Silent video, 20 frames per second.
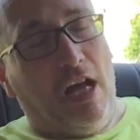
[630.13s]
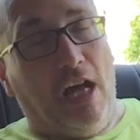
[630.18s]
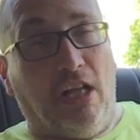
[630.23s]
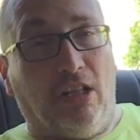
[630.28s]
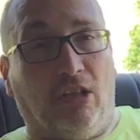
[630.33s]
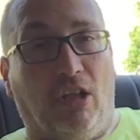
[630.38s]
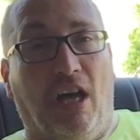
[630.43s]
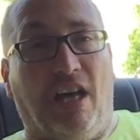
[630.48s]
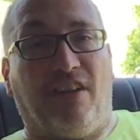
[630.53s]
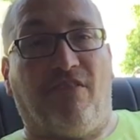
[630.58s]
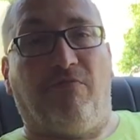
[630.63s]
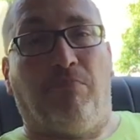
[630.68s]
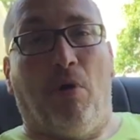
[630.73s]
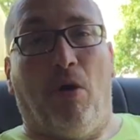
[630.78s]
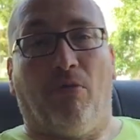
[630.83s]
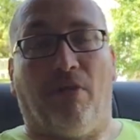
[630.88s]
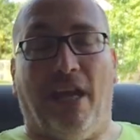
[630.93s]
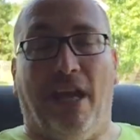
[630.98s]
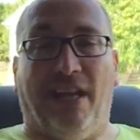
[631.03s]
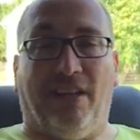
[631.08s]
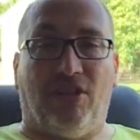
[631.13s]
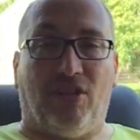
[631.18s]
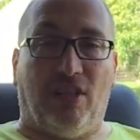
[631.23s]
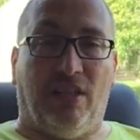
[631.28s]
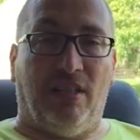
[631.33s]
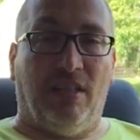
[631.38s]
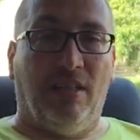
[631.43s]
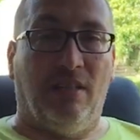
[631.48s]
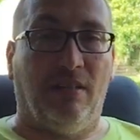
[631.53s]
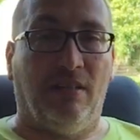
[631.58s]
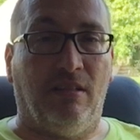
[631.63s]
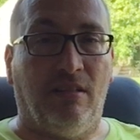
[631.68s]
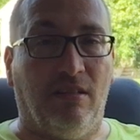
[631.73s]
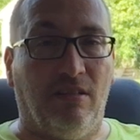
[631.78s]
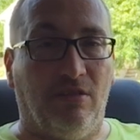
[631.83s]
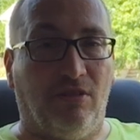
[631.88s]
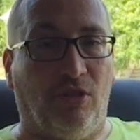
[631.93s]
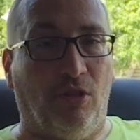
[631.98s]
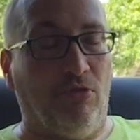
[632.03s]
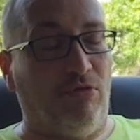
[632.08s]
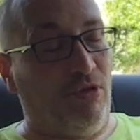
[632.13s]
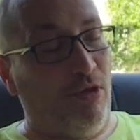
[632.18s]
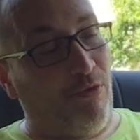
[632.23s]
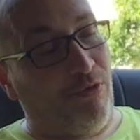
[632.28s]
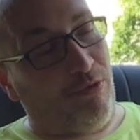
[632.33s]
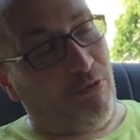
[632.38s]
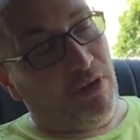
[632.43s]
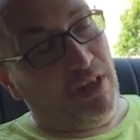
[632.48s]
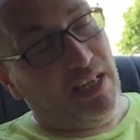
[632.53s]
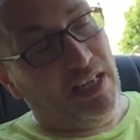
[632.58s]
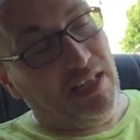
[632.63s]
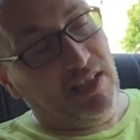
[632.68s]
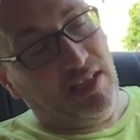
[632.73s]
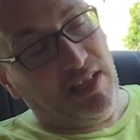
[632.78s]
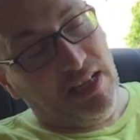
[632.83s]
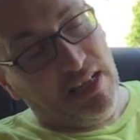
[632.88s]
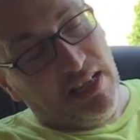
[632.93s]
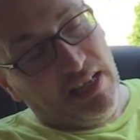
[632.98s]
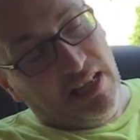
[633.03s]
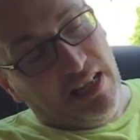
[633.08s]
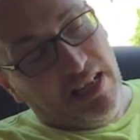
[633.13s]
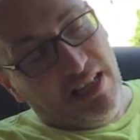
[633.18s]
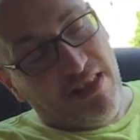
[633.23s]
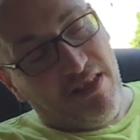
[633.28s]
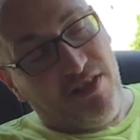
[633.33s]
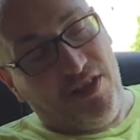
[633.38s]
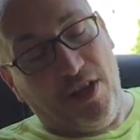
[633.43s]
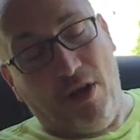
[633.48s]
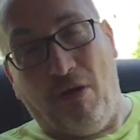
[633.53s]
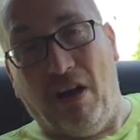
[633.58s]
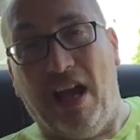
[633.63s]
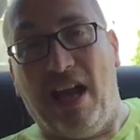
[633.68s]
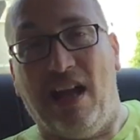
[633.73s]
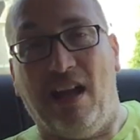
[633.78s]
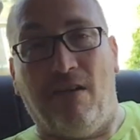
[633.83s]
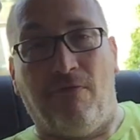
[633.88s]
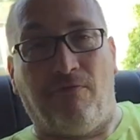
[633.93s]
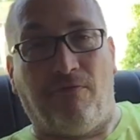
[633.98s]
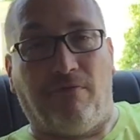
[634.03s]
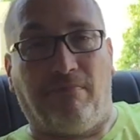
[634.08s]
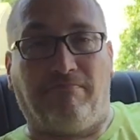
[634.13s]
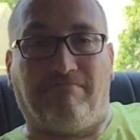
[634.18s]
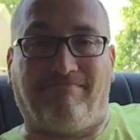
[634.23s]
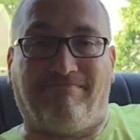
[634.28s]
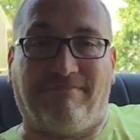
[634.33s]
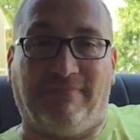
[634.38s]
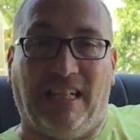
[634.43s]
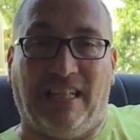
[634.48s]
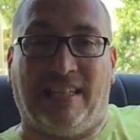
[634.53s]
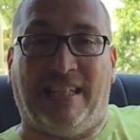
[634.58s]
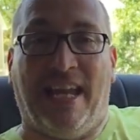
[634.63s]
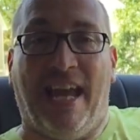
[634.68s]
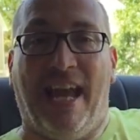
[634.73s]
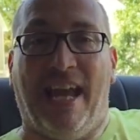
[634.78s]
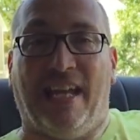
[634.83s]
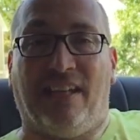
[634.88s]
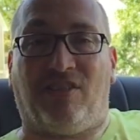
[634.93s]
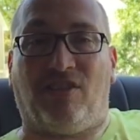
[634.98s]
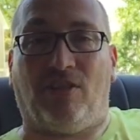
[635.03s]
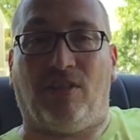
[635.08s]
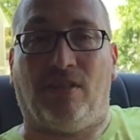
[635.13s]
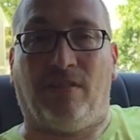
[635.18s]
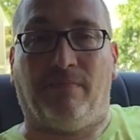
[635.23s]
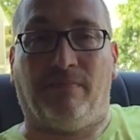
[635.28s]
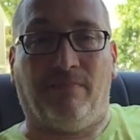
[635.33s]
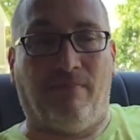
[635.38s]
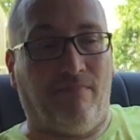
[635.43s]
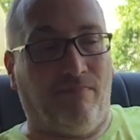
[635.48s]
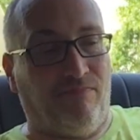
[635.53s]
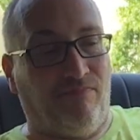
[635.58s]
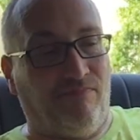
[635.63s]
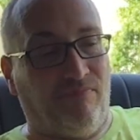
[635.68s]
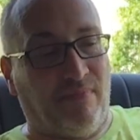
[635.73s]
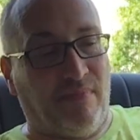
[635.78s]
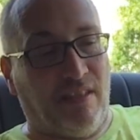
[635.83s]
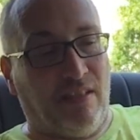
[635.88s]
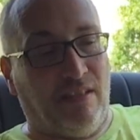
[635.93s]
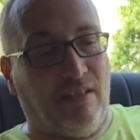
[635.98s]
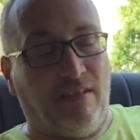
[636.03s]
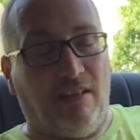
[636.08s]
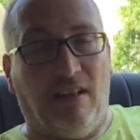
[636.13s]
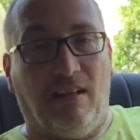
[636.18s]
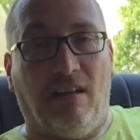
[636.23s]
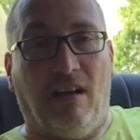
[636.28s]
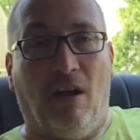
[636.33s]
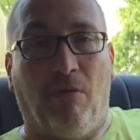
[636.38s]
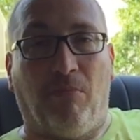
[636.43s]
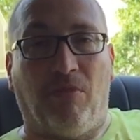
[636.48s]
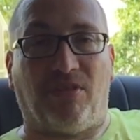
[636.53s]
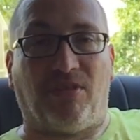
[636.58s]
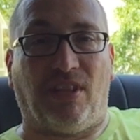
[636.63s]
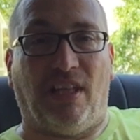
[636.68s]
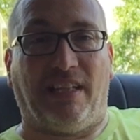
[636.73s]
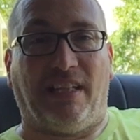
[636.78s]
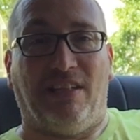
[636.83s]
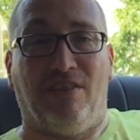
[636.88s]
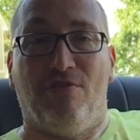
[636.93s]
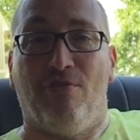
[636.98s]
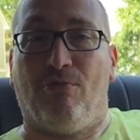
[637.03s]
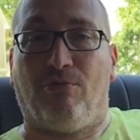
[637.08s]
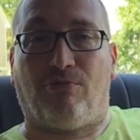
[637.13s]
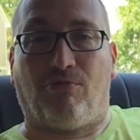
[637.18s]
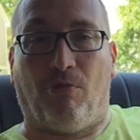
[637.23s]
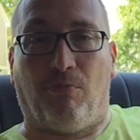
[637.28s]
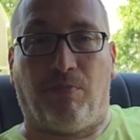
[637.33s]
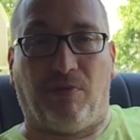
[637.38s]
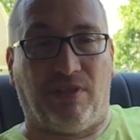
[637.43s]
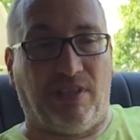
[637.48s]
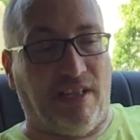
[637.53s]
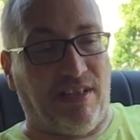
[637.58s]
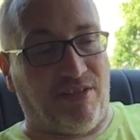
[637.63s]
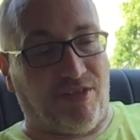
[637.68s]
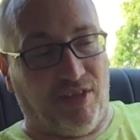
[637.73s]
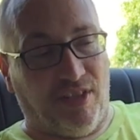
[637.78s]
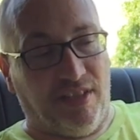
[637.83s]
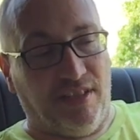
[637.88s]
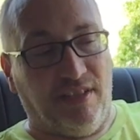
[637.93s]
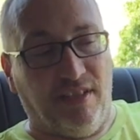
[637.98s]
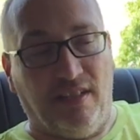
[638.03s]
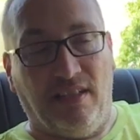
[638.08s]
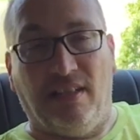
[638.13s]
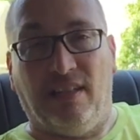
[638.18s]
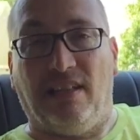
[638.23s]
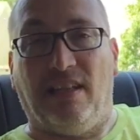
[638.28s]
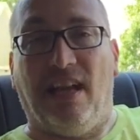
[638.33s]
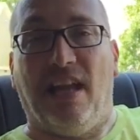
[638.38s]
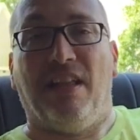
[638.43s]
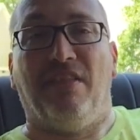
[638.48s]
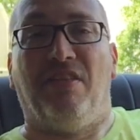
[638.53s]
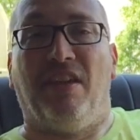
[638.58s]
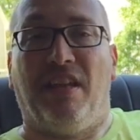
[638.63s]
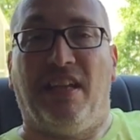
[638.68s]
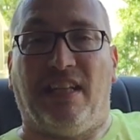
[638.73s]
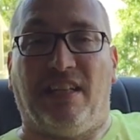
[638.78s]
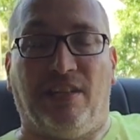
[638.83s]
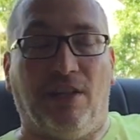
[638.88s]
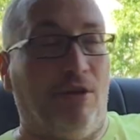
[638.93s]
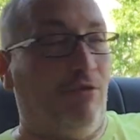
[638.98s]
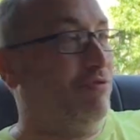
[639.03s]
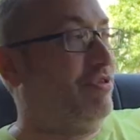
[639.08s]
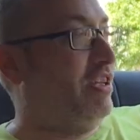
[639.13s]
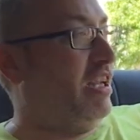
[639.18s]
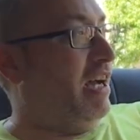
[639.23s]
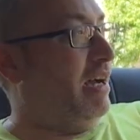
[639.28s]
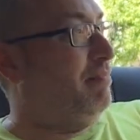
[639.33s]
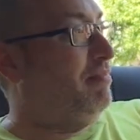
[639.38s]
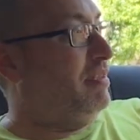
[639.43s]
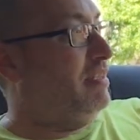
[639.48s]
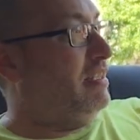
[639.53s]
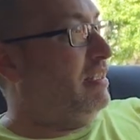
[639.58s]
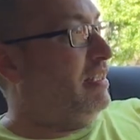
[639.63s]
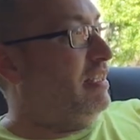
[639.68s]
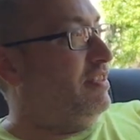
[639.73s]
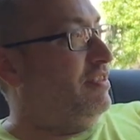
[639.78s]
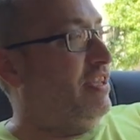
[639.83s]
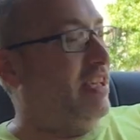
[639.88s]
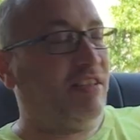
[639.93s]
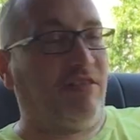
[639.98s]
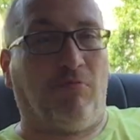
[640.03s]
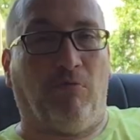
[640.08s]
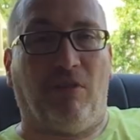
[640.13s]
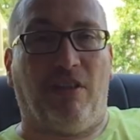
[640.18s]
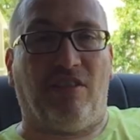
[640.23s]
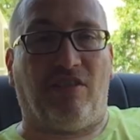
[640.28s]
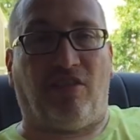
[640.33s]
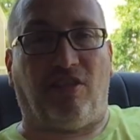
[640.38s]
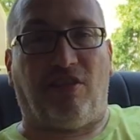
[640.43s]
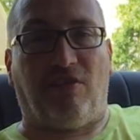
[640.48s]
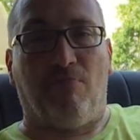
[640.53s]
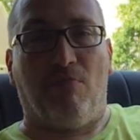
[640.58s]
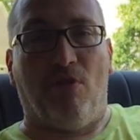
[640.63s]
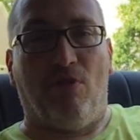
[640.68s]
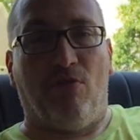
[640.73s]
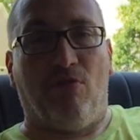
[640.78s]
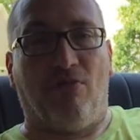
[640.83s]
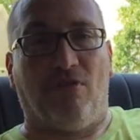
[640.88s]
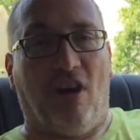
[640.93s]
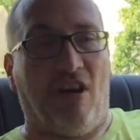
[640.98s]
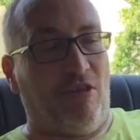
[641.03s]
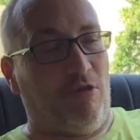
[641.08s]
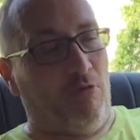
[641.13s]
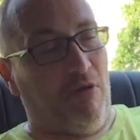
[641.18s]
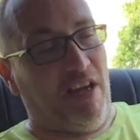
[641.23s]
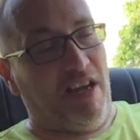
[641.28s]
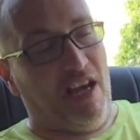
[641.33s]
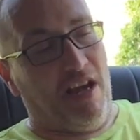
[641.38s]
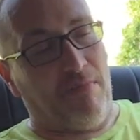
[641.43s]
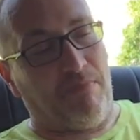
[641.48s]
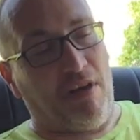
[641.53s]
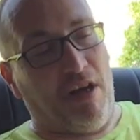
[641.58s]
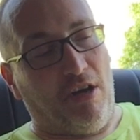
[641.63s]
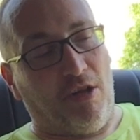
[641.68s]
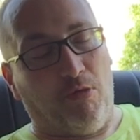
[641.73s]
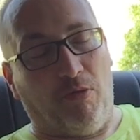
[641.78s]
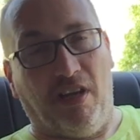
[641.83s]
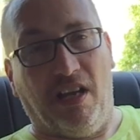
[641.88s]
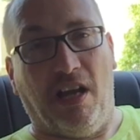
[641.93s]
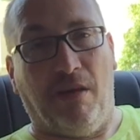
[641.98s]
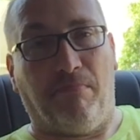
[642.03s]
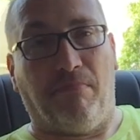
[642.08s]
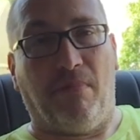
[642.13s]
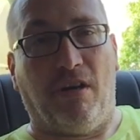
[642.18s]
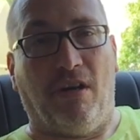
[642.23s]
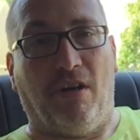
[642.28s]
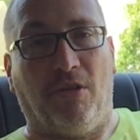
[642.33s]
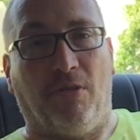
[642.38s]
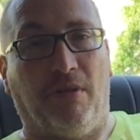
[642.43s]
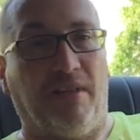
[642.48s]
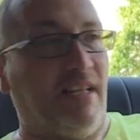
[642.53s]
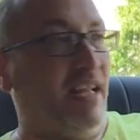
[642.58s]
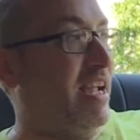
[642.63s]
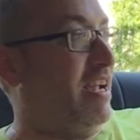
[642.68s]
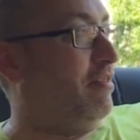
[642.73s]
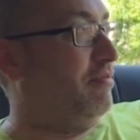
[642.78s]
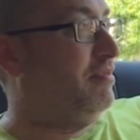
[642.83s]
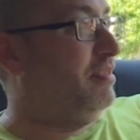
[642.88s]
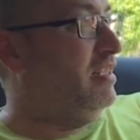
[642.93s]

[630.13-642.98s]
a lot of bolt action 223s, they'll have a catch, almost like a neutral position, and then it goes up. This one is smooth all the way up, all the way up, all the way down.